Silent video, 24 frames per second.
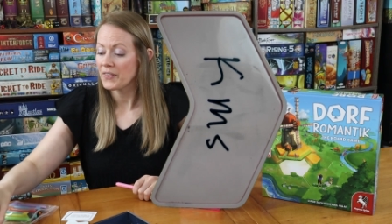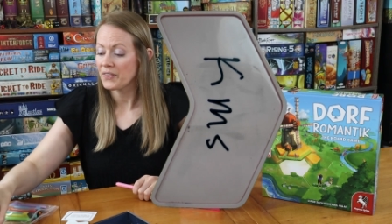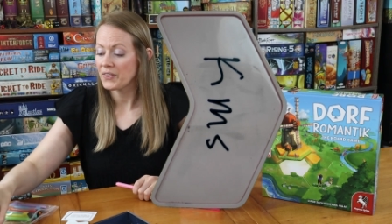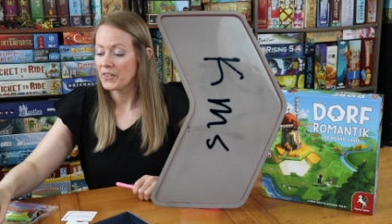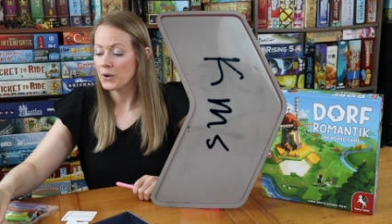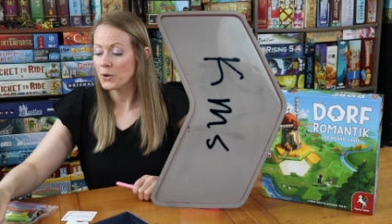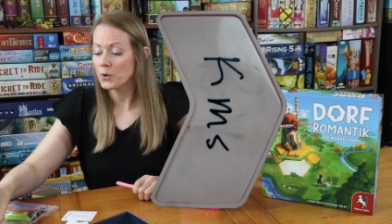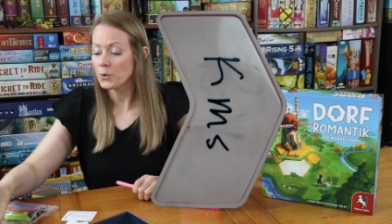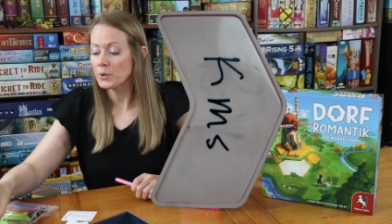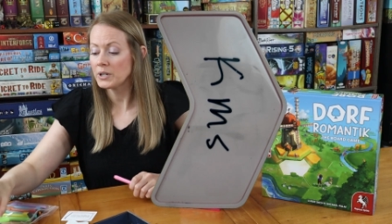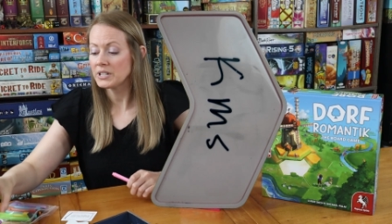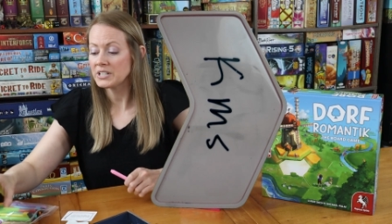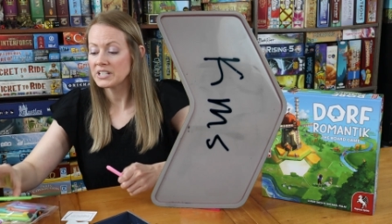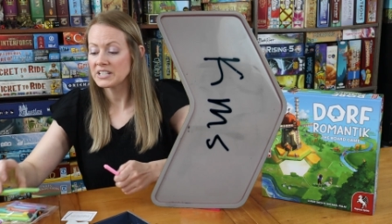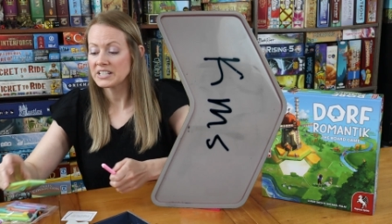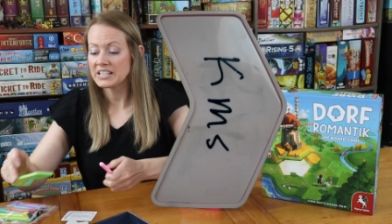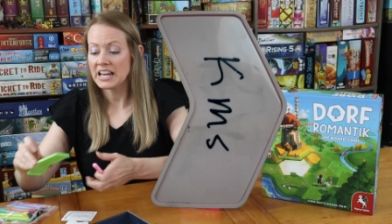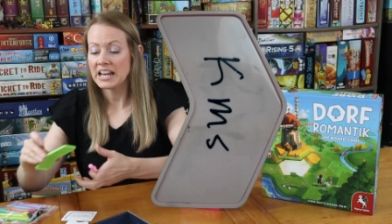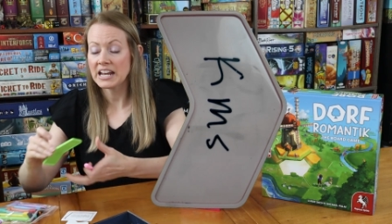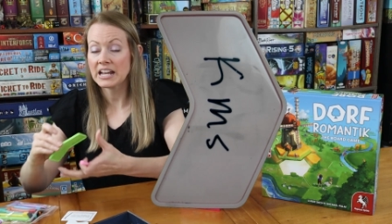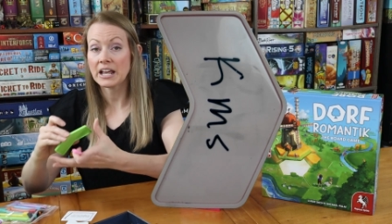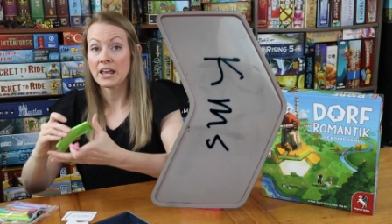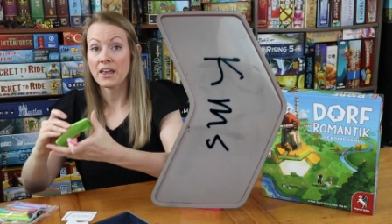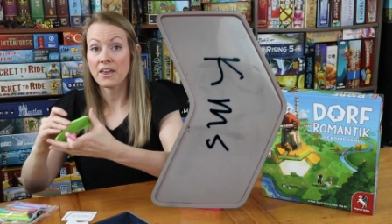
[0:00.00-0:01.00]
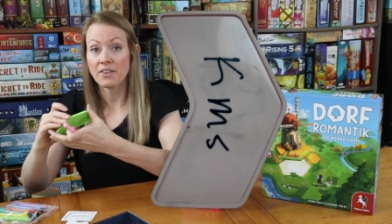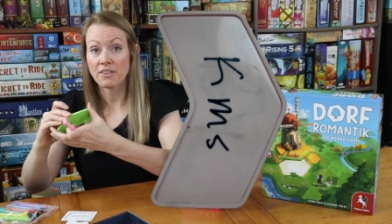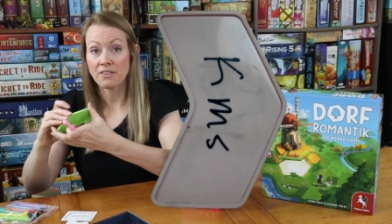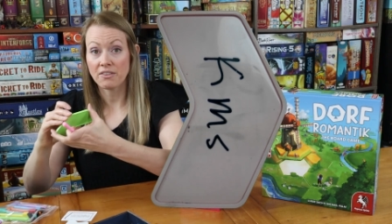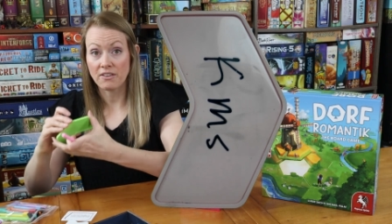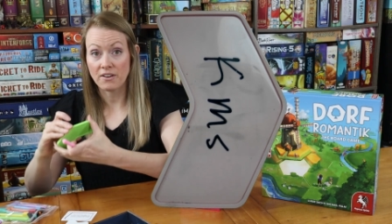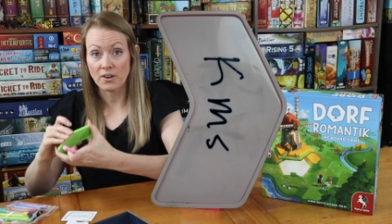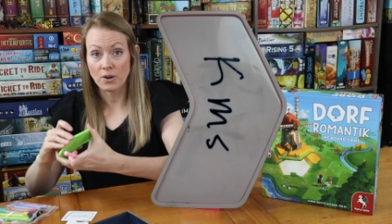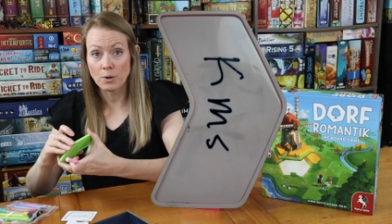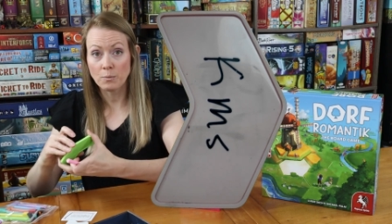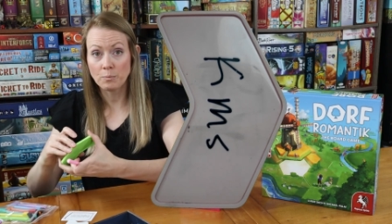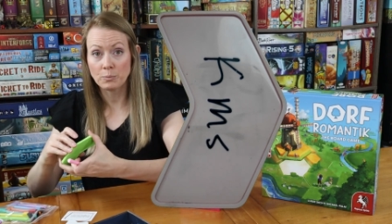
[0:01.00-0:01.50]
they're going to take
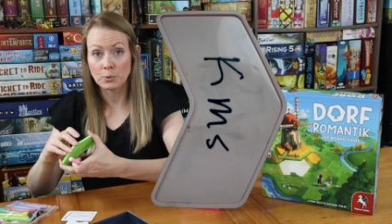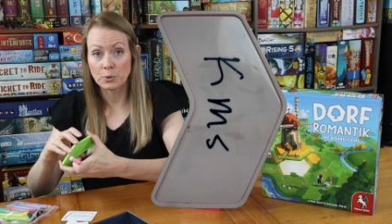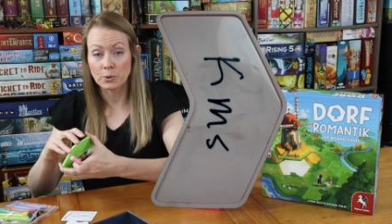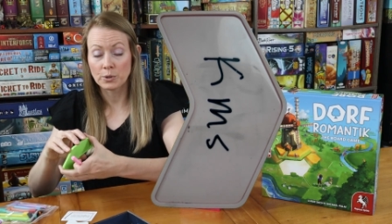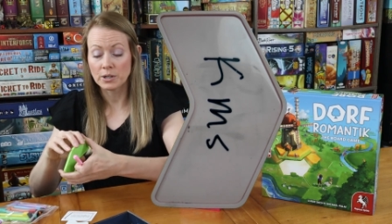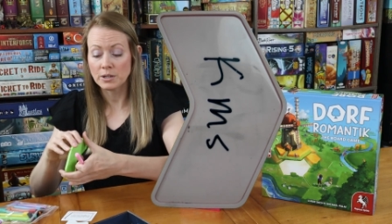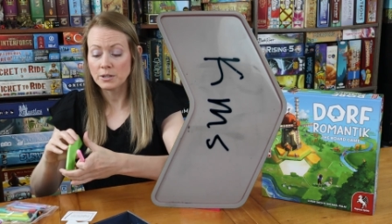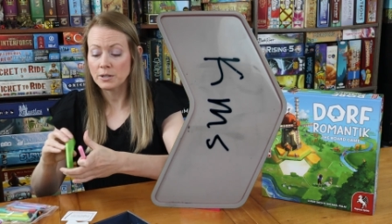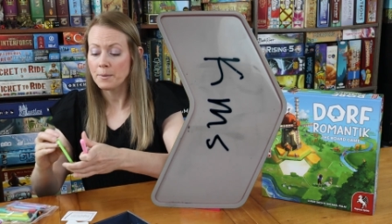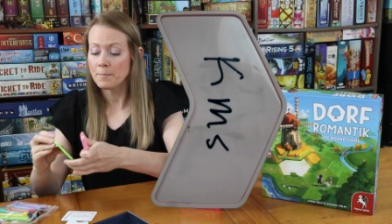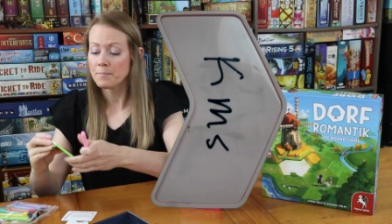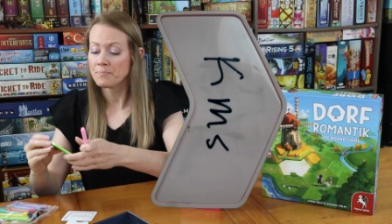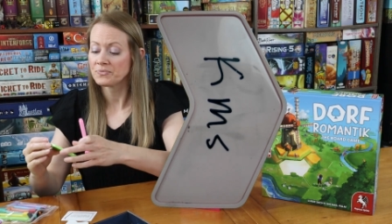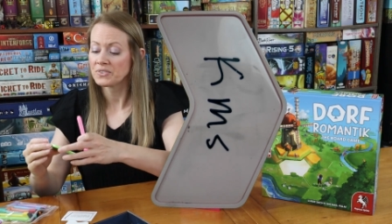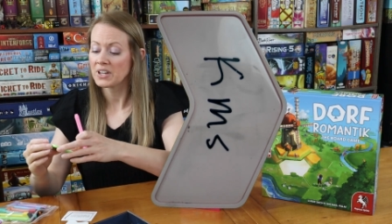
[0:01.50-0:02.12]
their board,